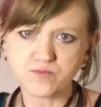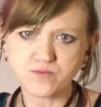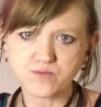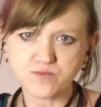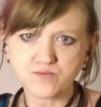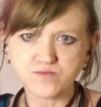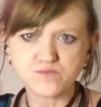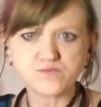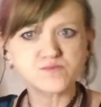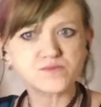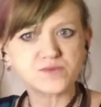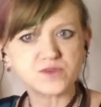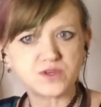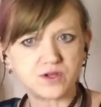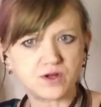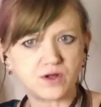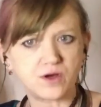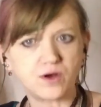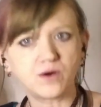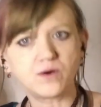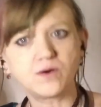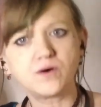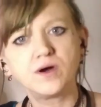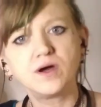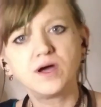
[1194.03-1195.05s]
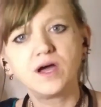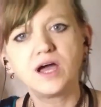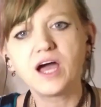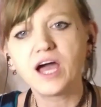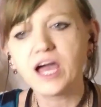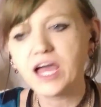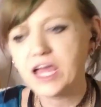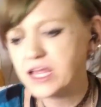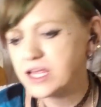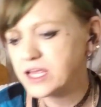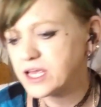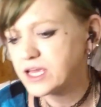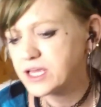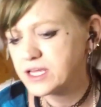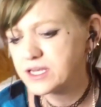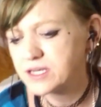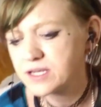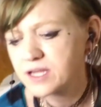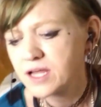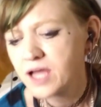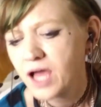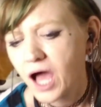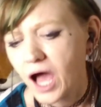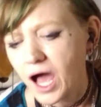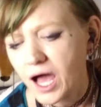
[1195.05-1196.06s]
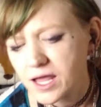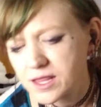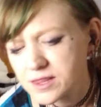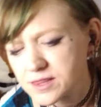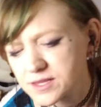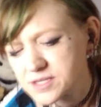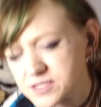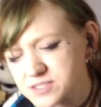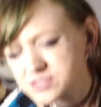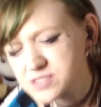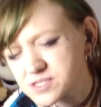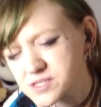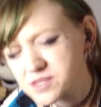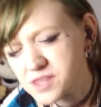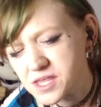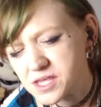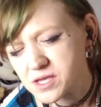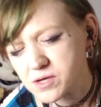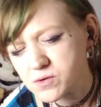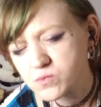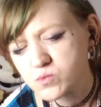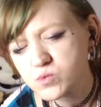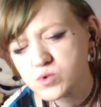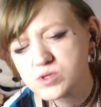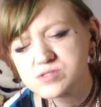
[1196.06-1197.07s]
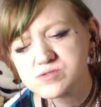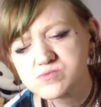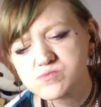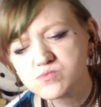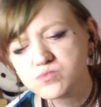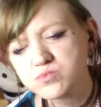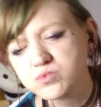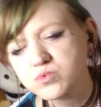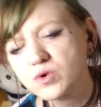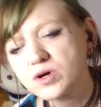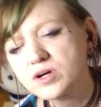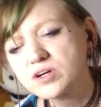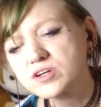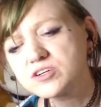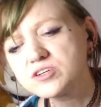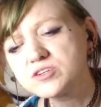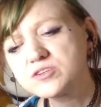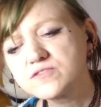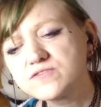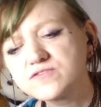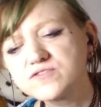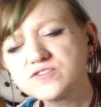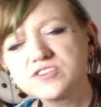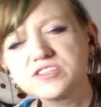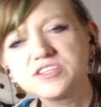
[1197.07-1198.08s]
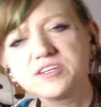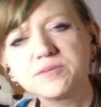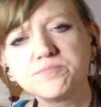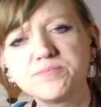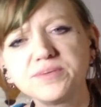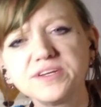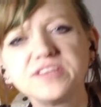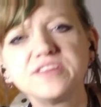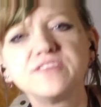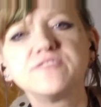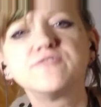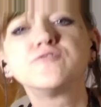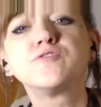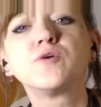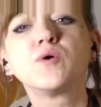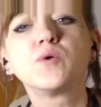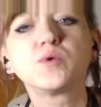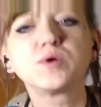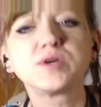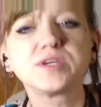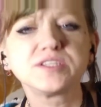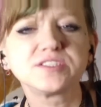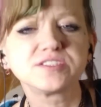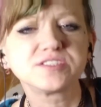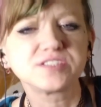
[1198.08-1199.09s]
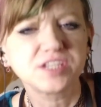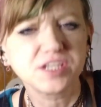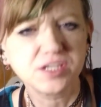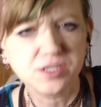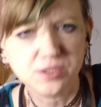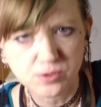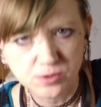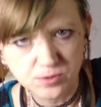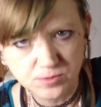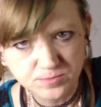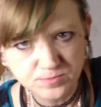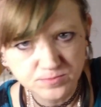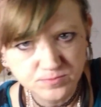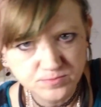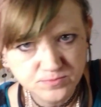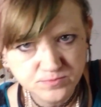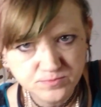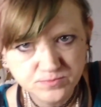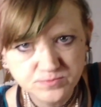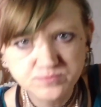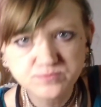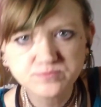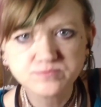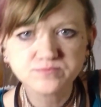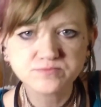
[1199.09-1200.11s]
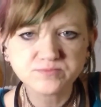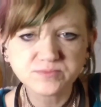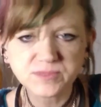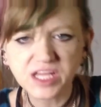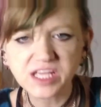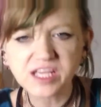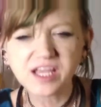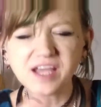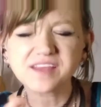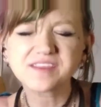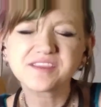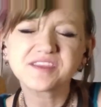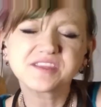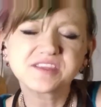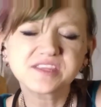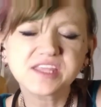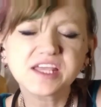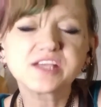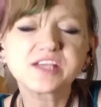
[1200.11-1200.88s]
you know. And I like to think, what could have really been the focus here? I think that's what